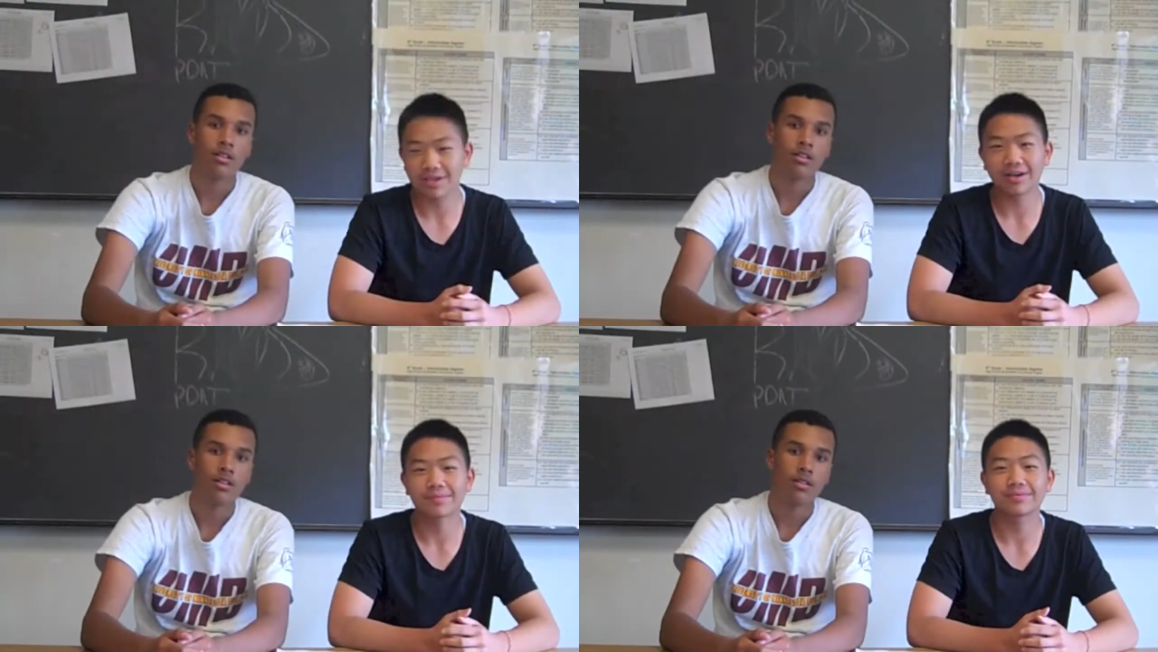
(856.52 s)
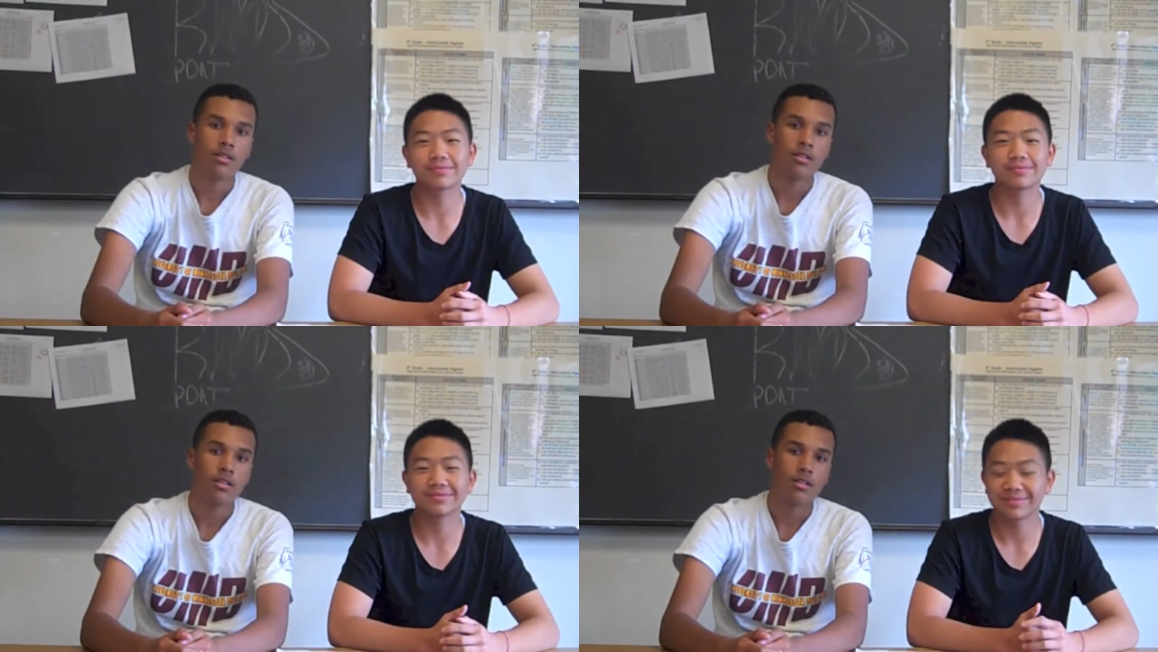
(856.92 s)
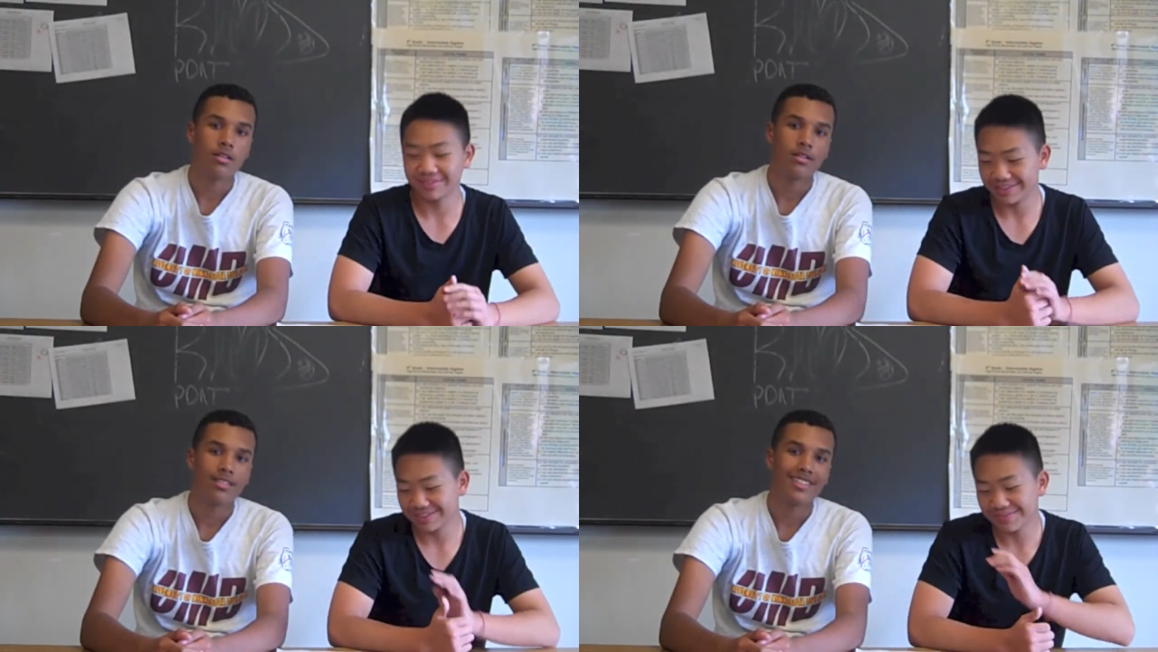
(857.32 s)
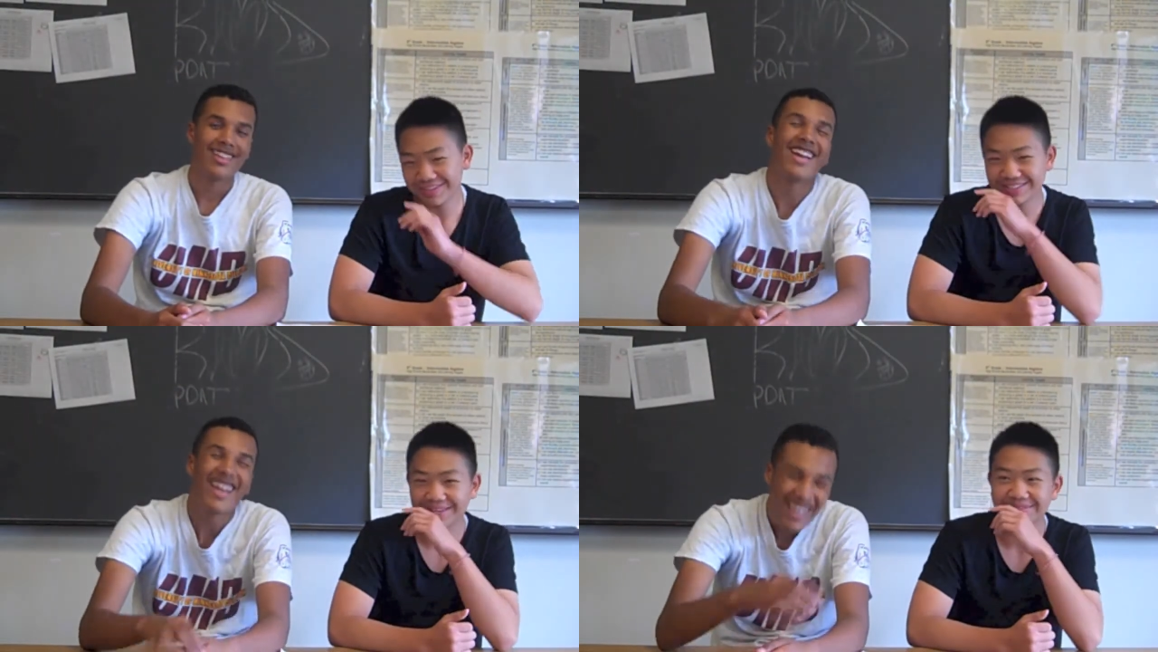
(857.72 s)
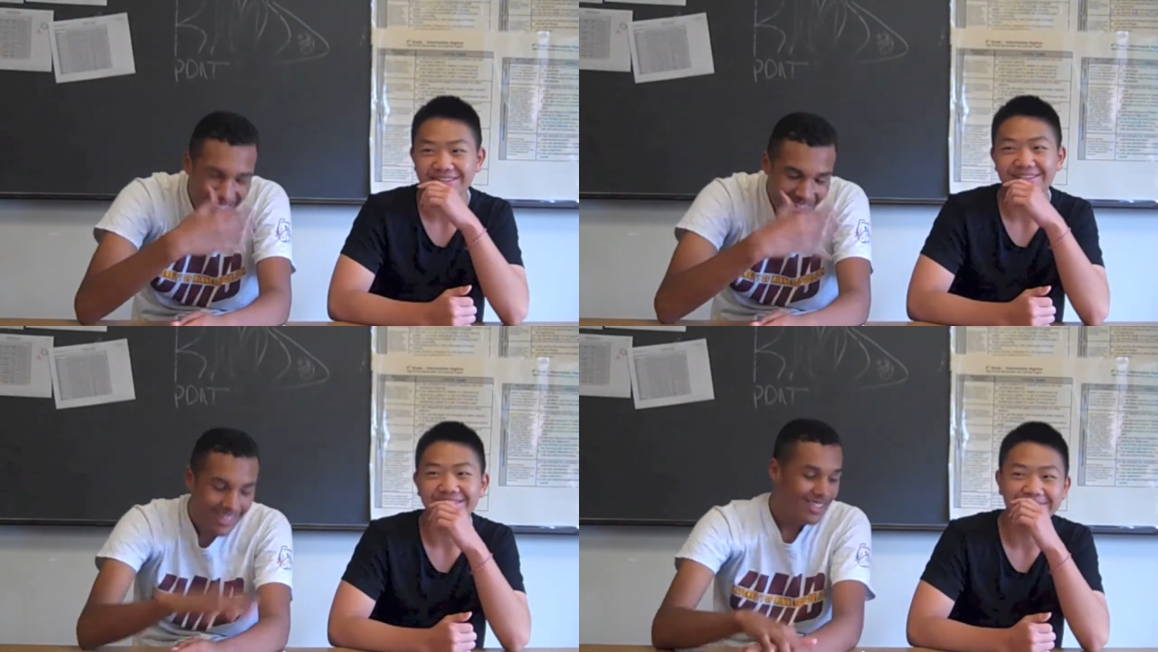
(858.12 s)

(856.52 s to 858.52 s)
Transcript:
Speaker 1: I'm, wait, I was about to say I'm Keegan.